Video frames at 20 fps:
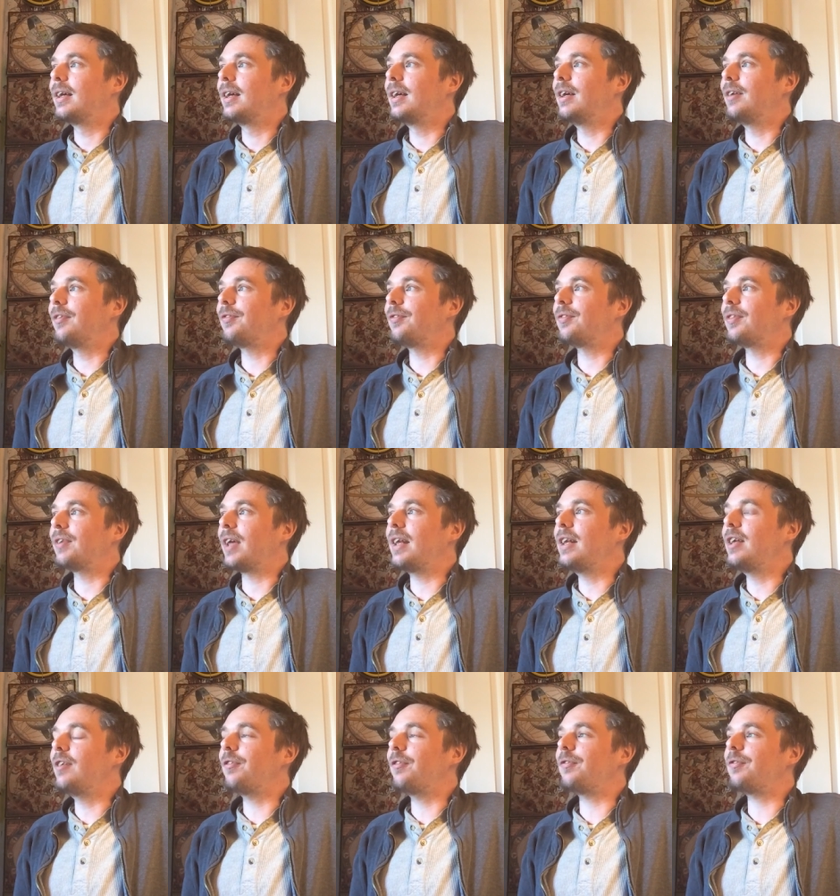if
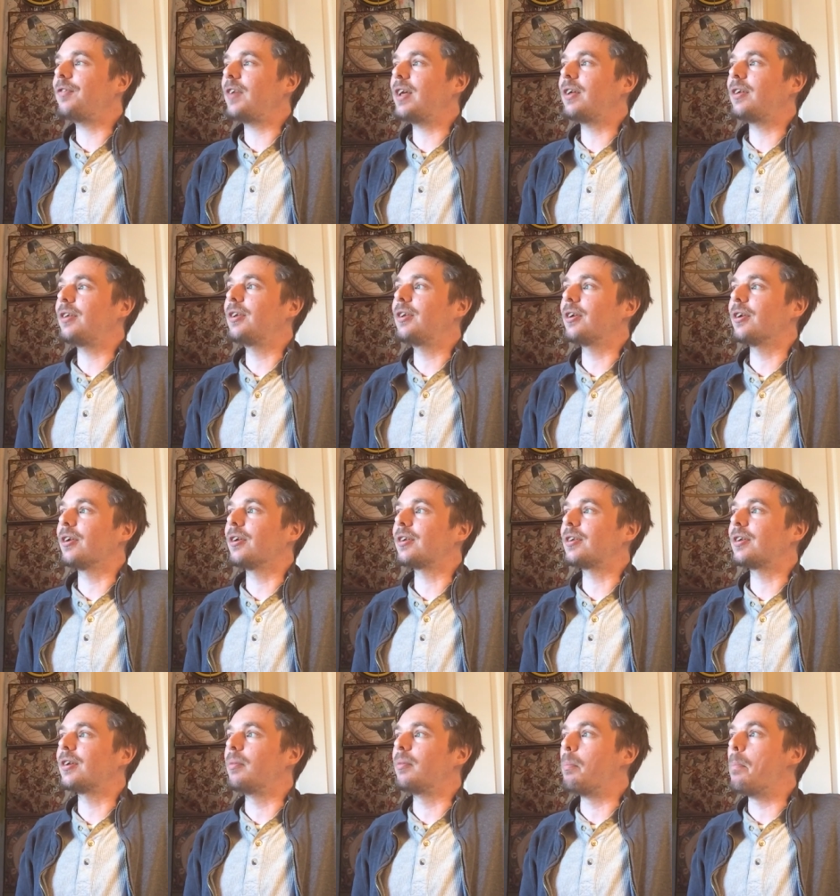any failure
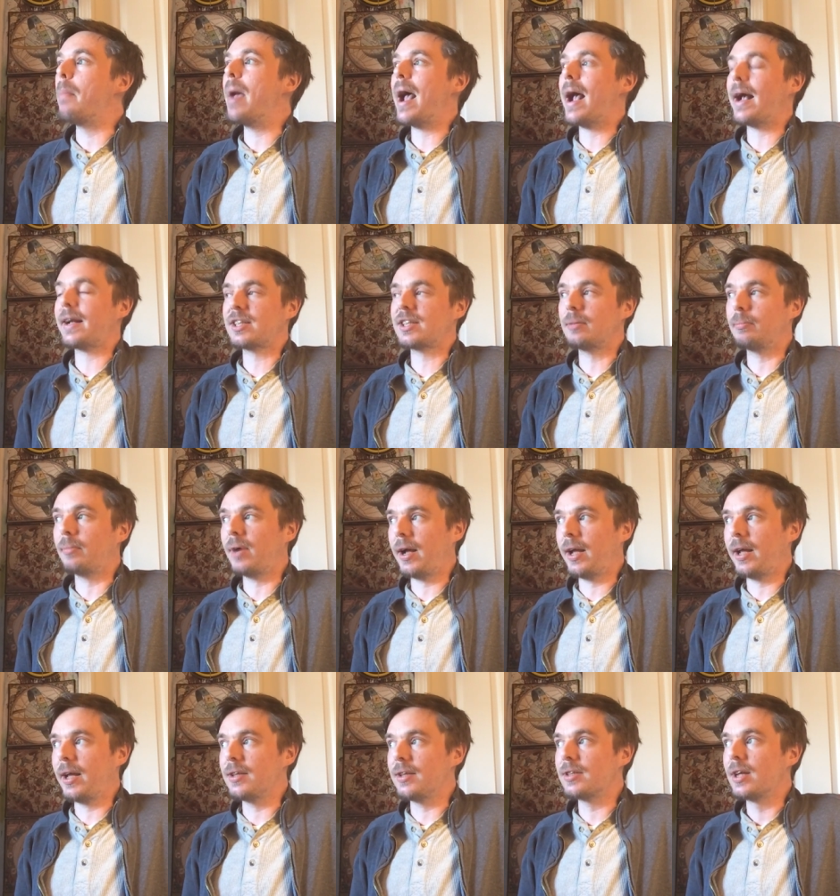to
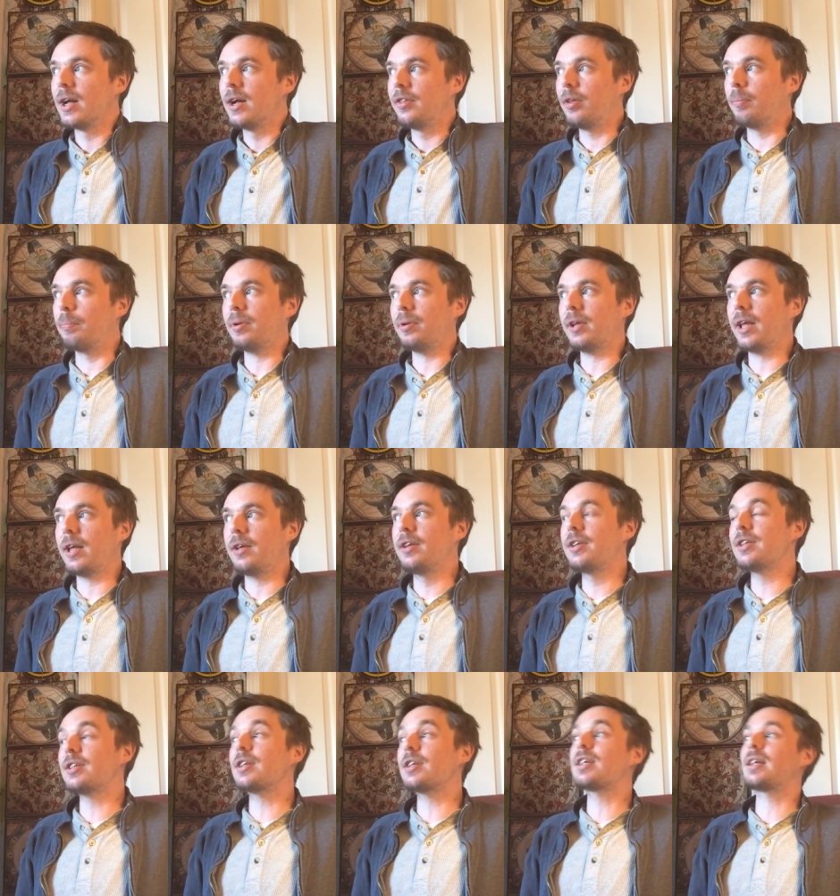maximize the pleasure
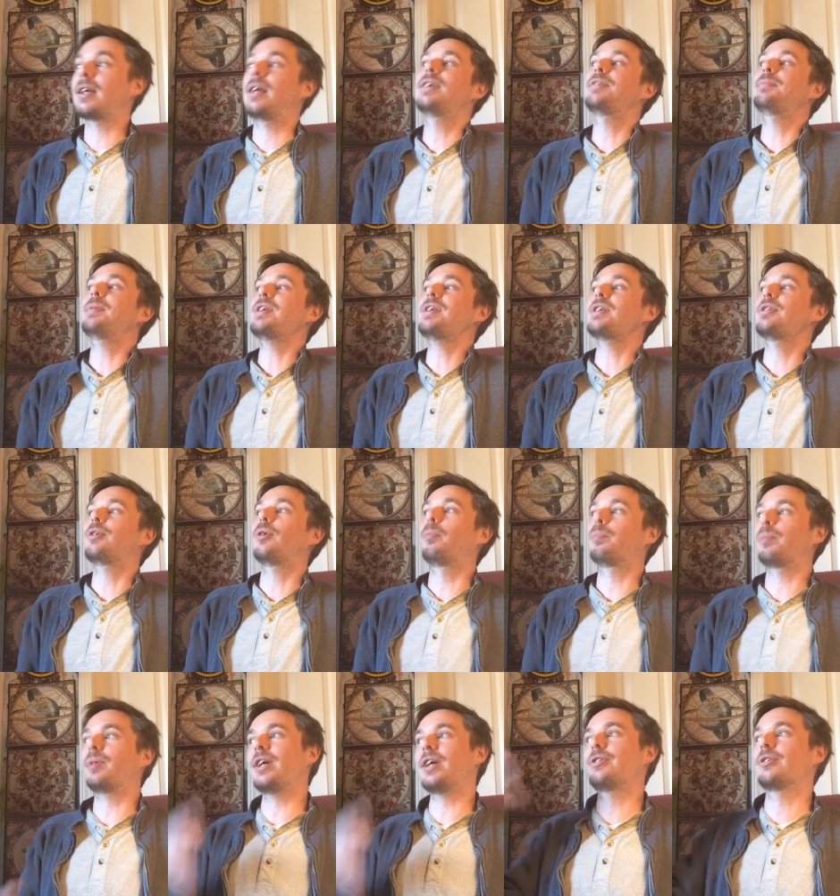because especially the whole
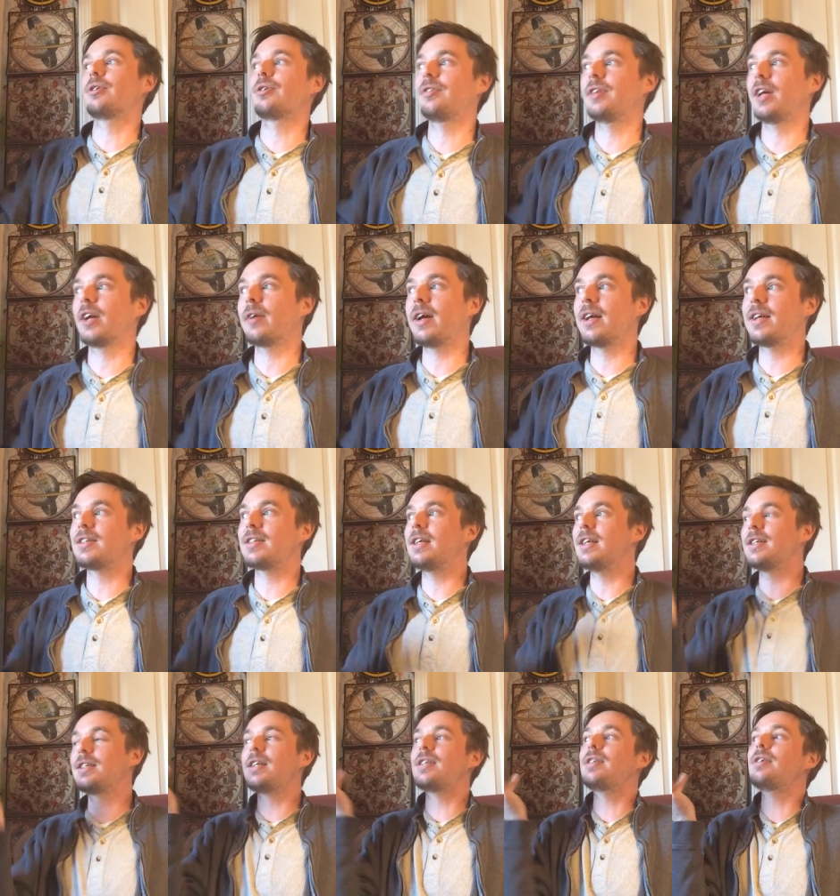pleasure thing right because
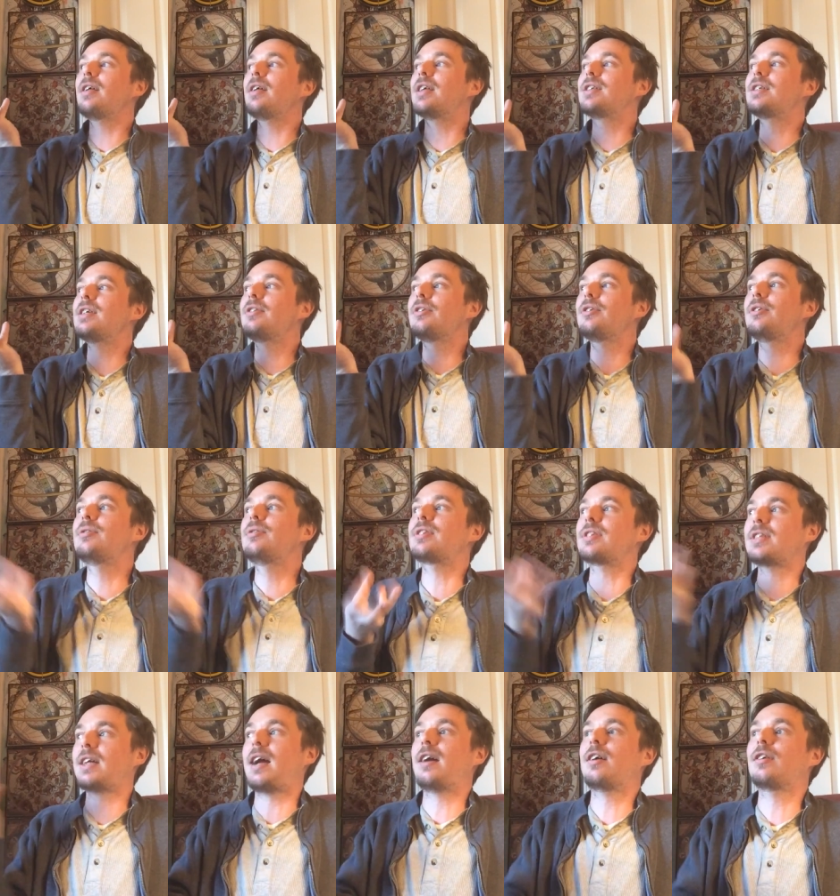it's either it's either you
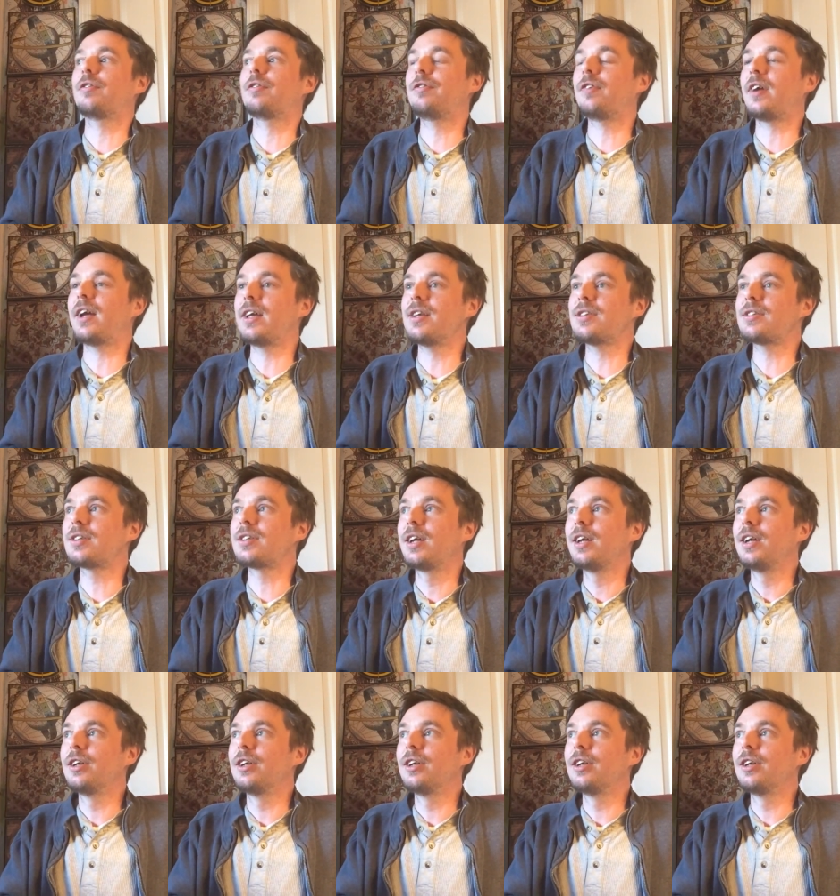sacrifice